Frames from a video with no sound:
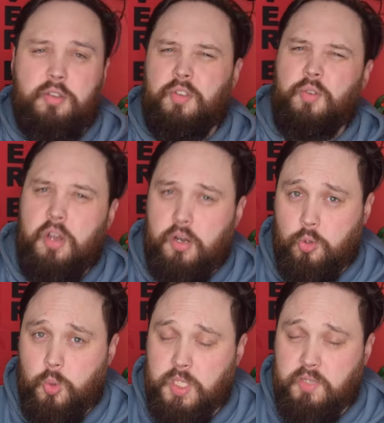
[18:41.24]
you can't
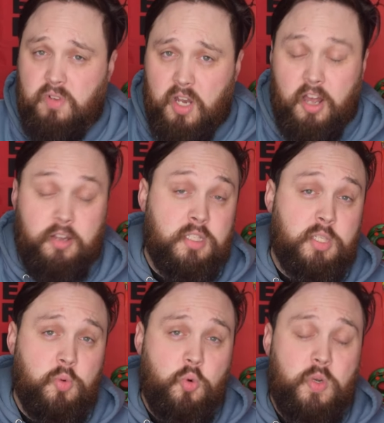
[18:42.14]
always rely on
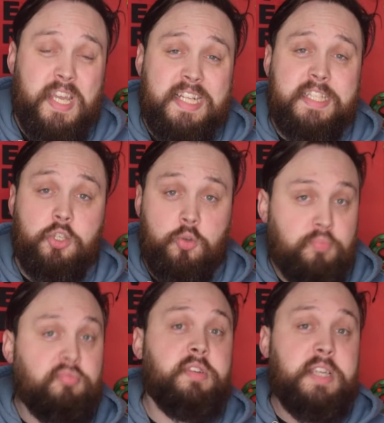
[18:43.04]
small kids to
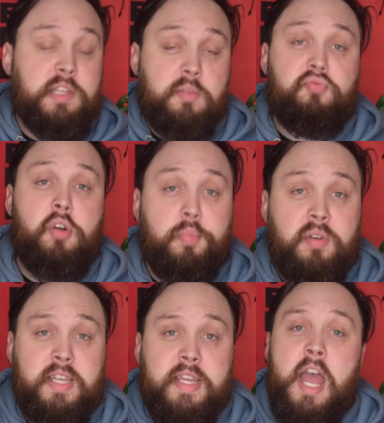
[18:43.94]
breathe
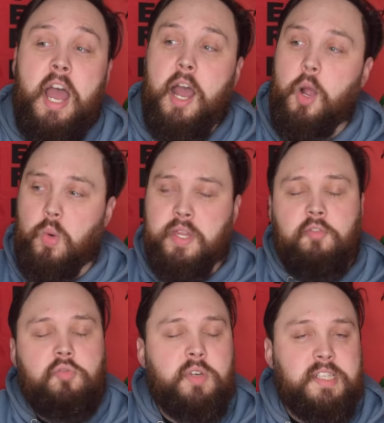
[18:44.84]
properly when they're
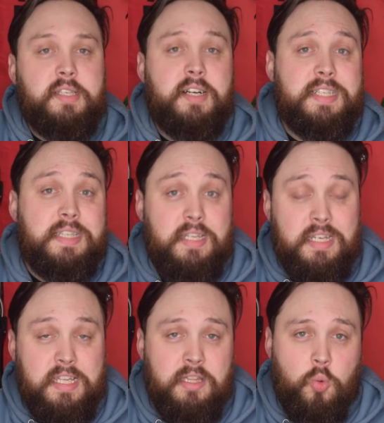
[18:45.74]
all excited
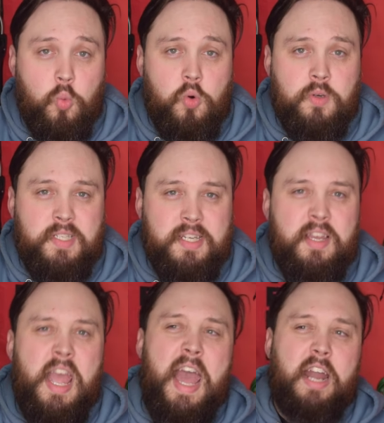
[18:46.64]
in the water.
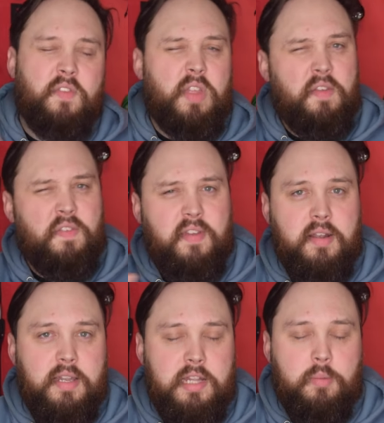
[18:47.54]
And if they feel a
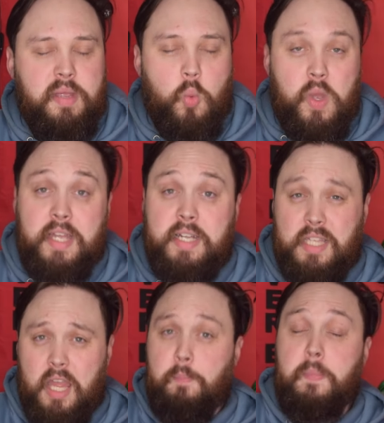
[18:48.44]
little bit weird,
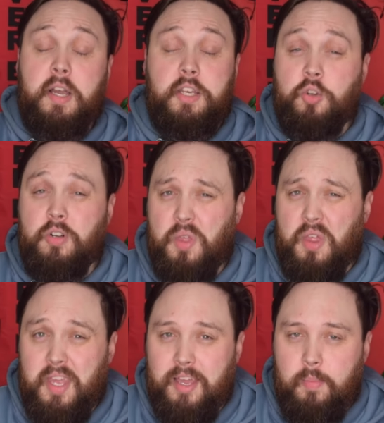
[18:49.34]
they might not
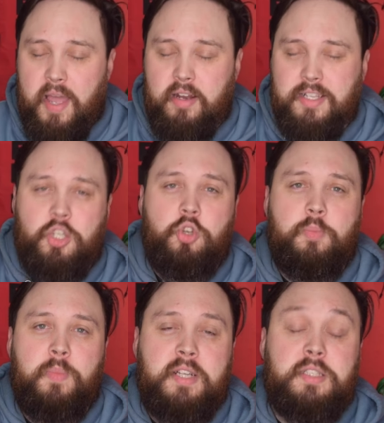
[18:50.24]
think about it too
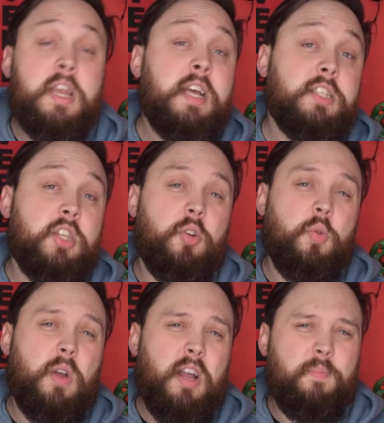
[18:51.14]
much.
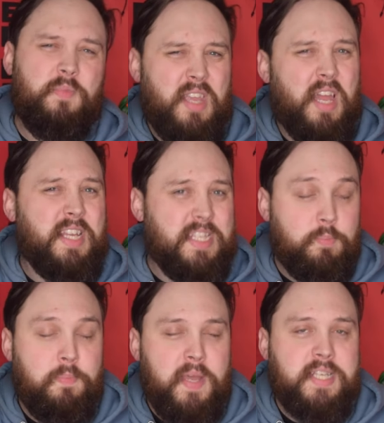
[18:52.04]
So yeah, it's
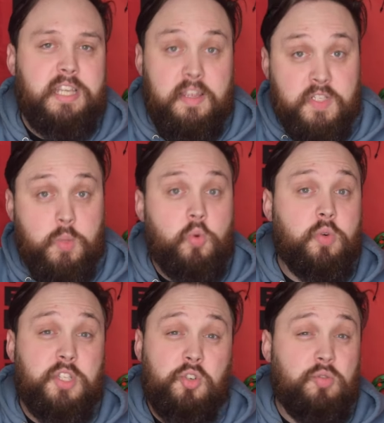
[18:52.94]
best if
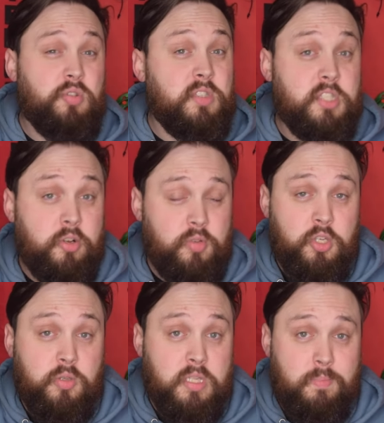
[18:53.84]
smaller children don't
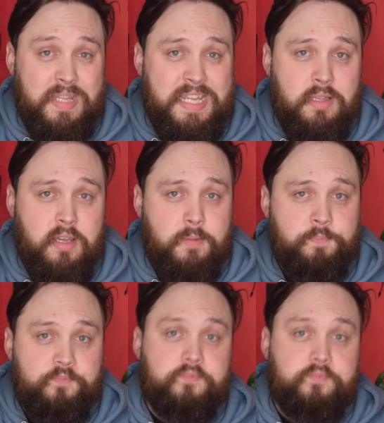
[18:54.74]
use them neither.